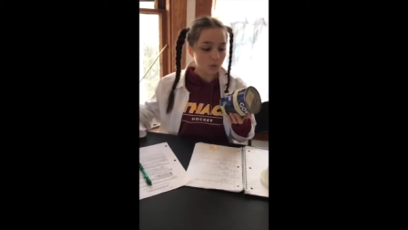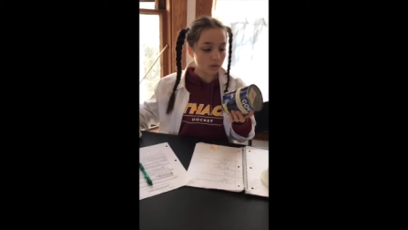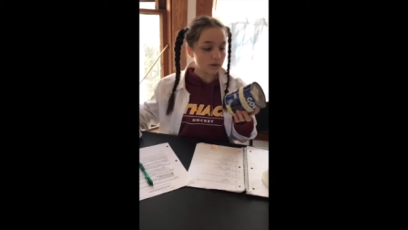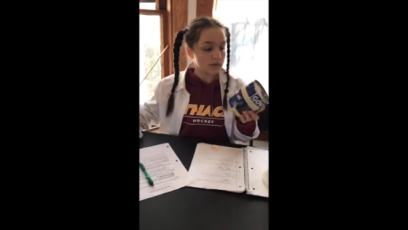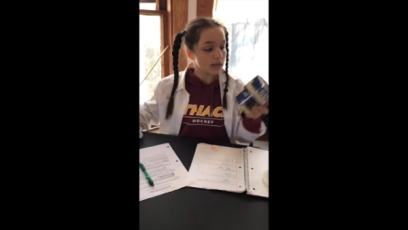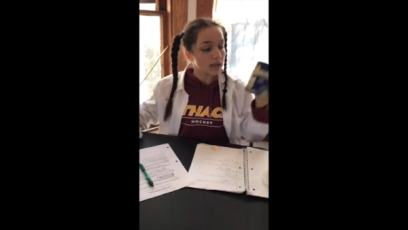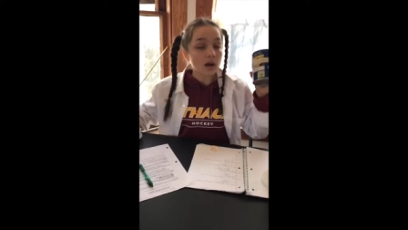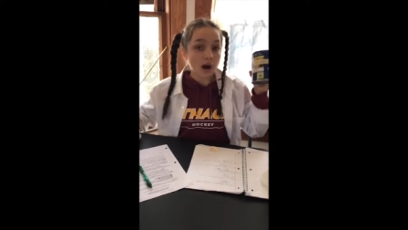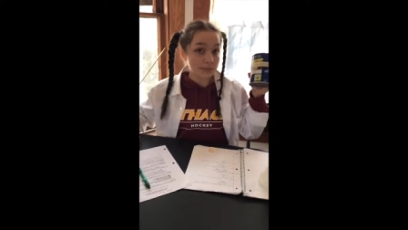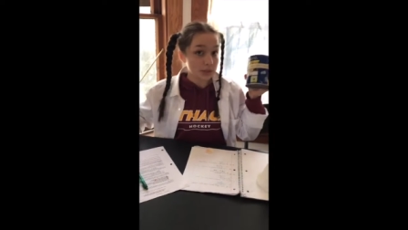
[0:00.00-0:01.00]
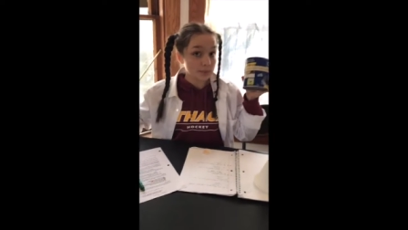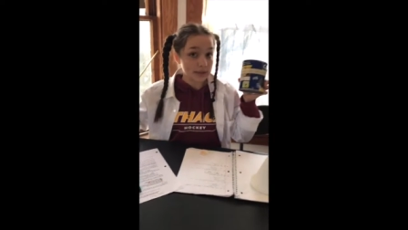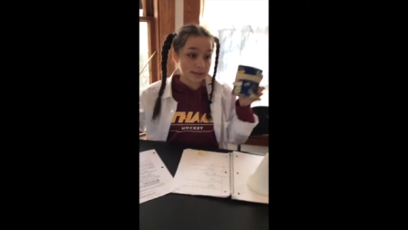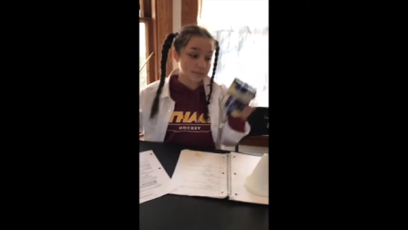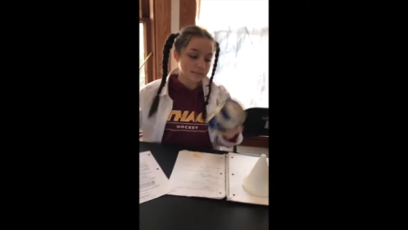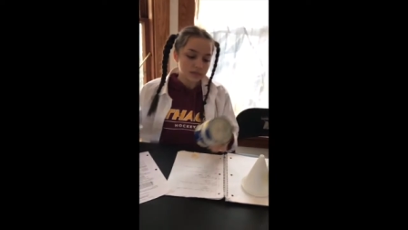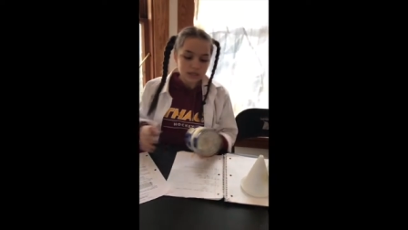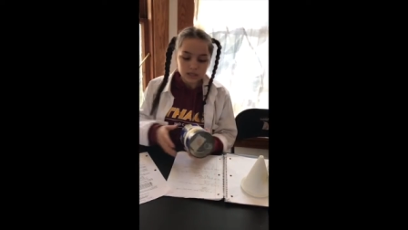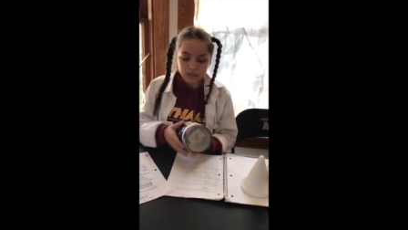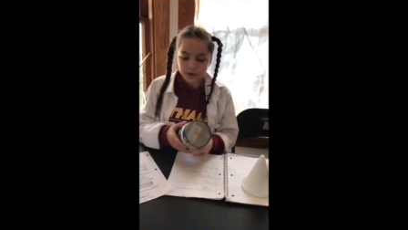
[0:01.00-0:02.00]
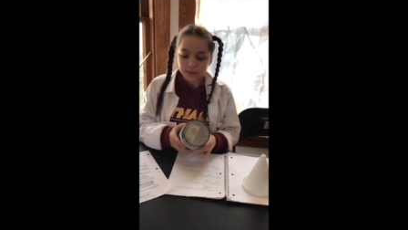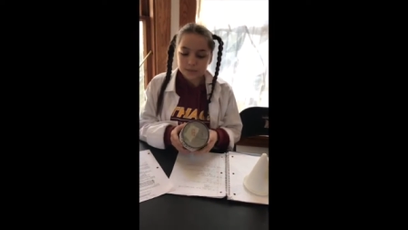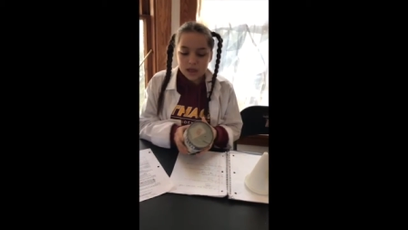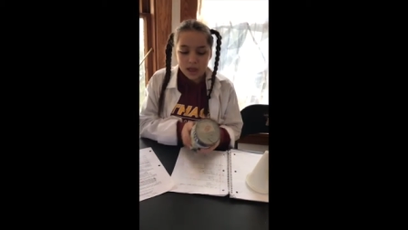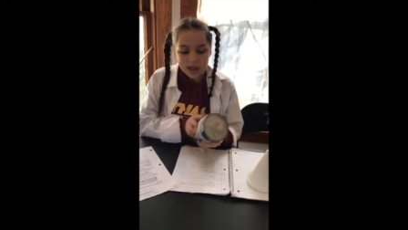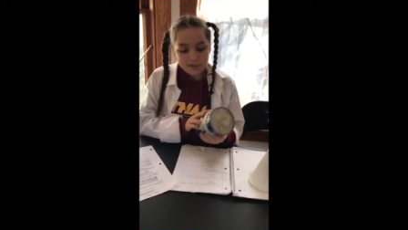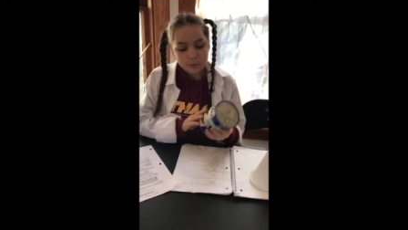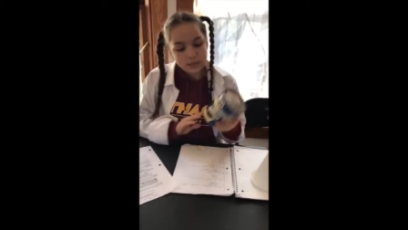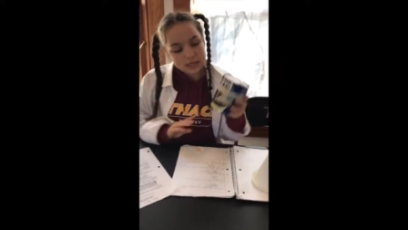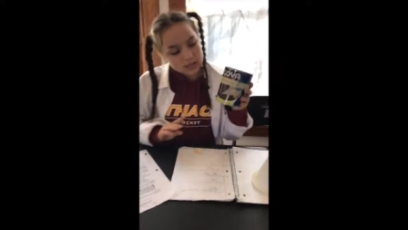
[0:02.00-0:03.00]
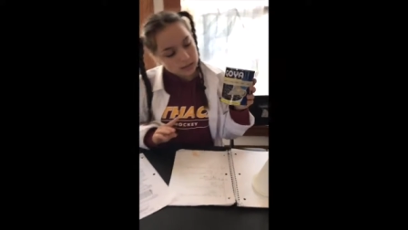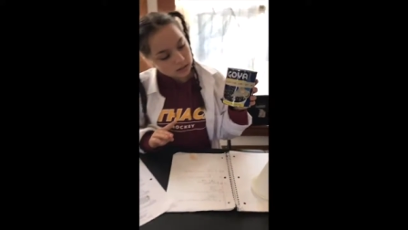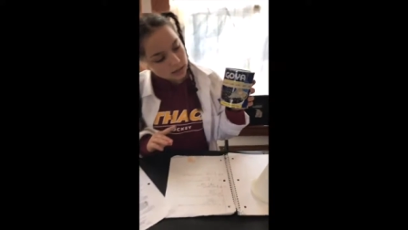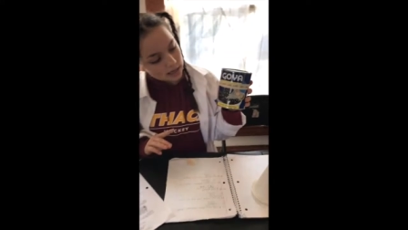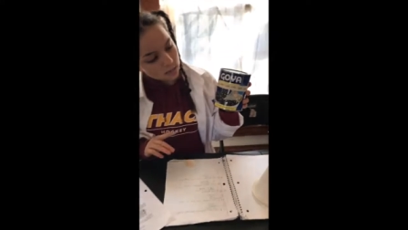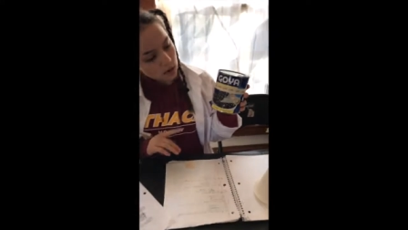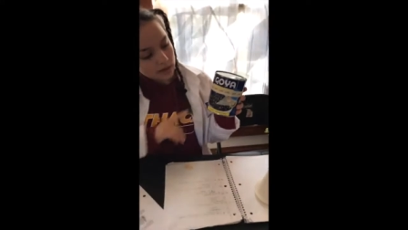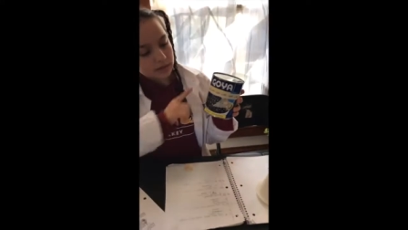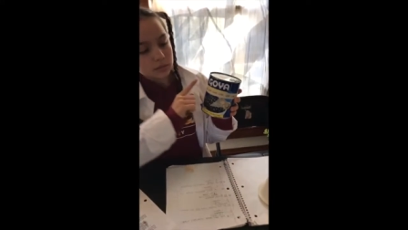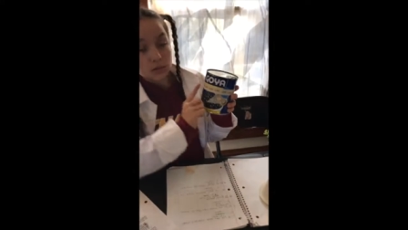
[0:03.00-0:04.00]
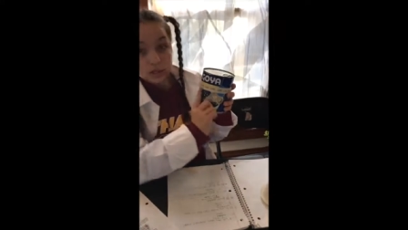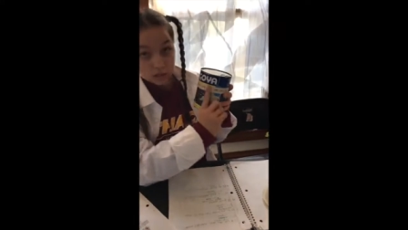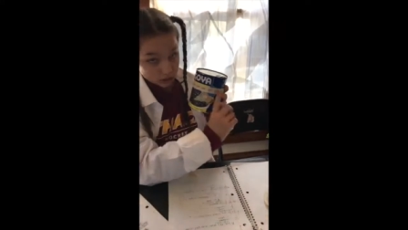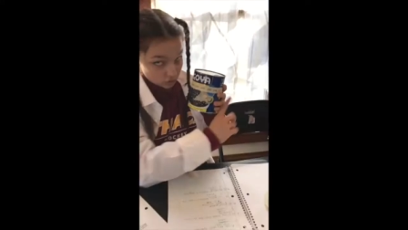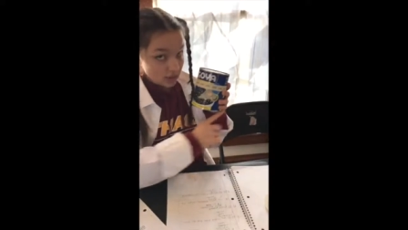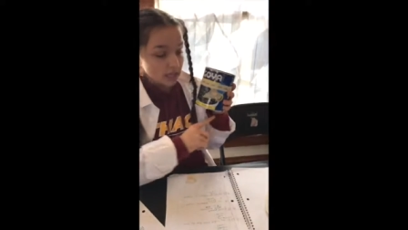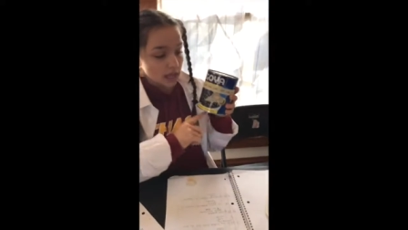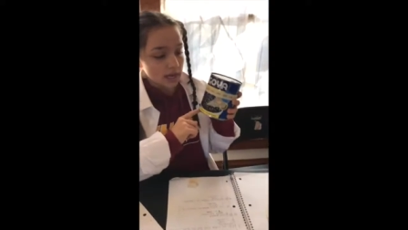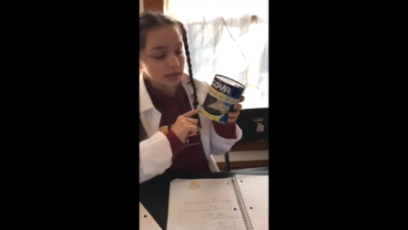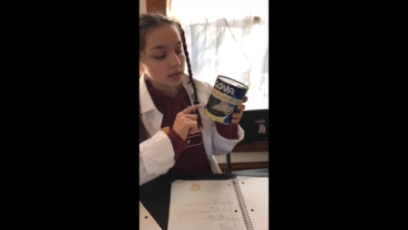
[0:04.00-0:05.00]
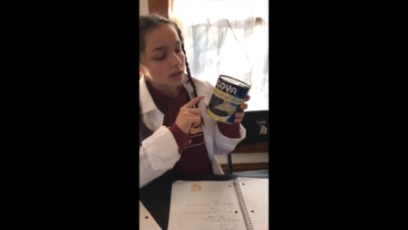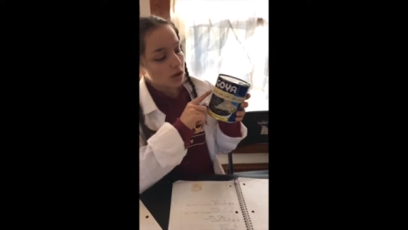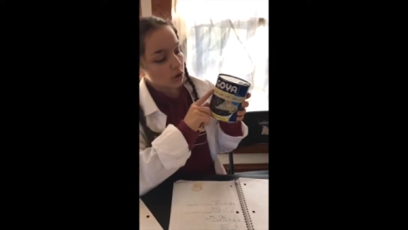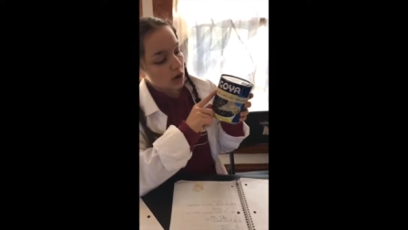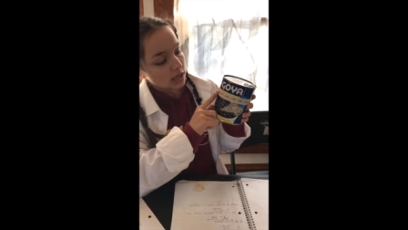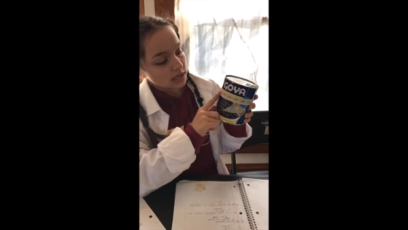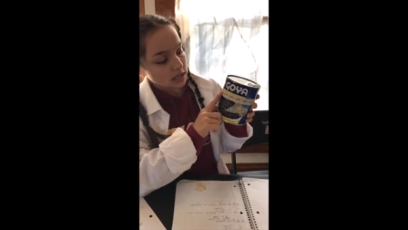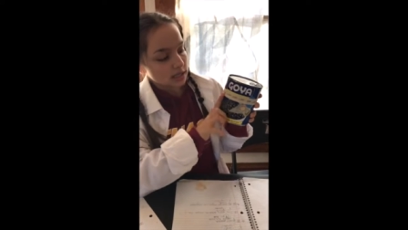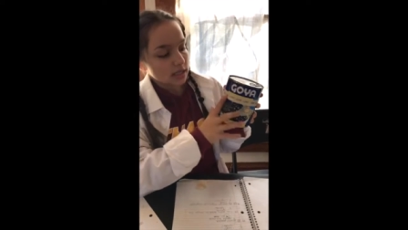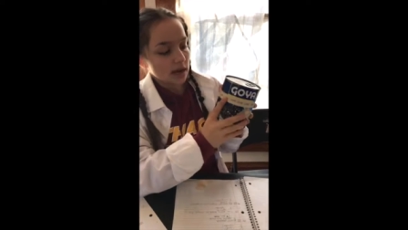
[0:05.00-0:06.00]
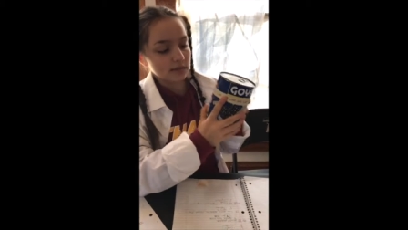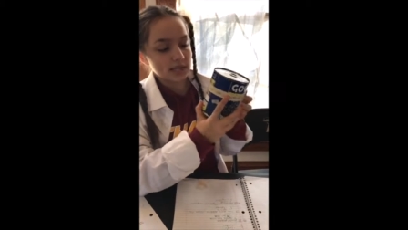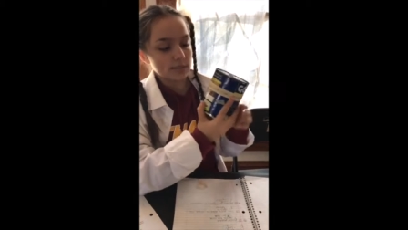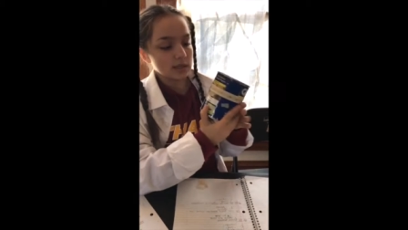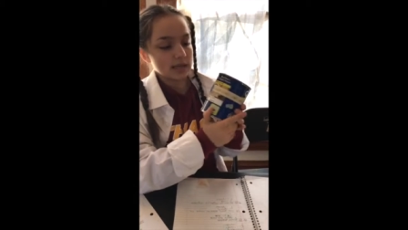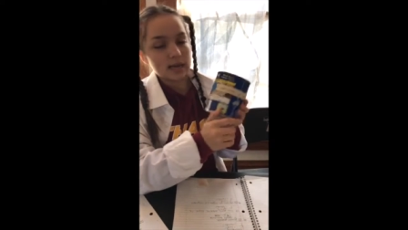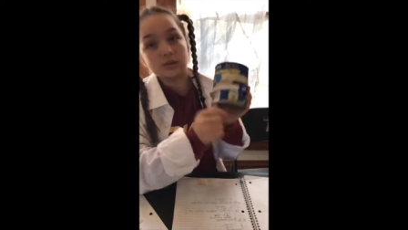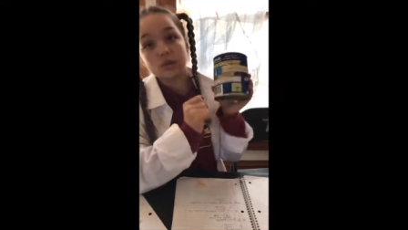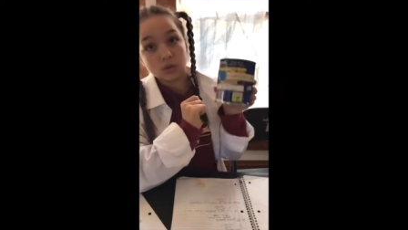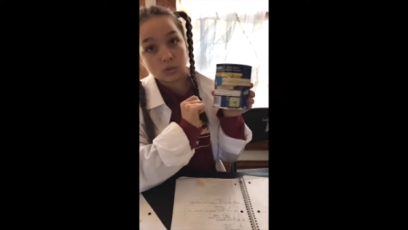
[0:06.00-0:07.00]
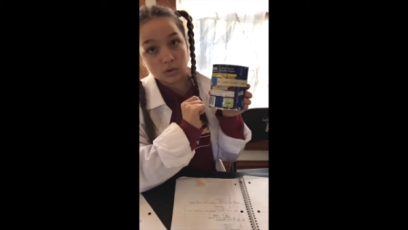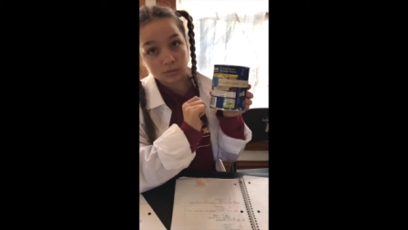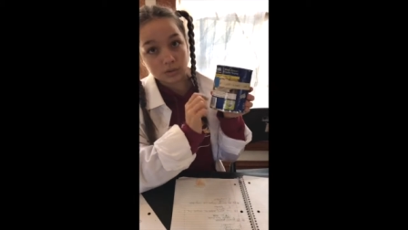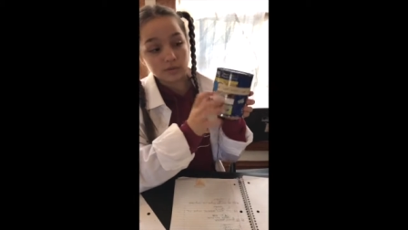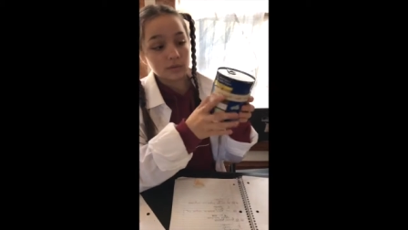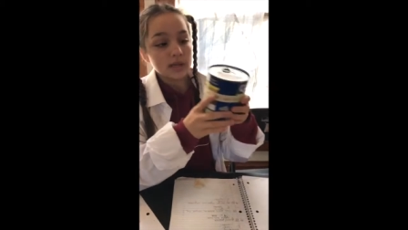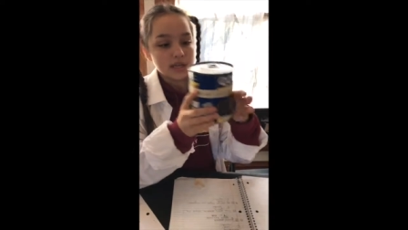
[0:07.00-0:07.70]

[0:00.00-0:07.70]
we're using object B. So, I've placed line 1, which is a straight line, across this, and I've taped it down so it won't move.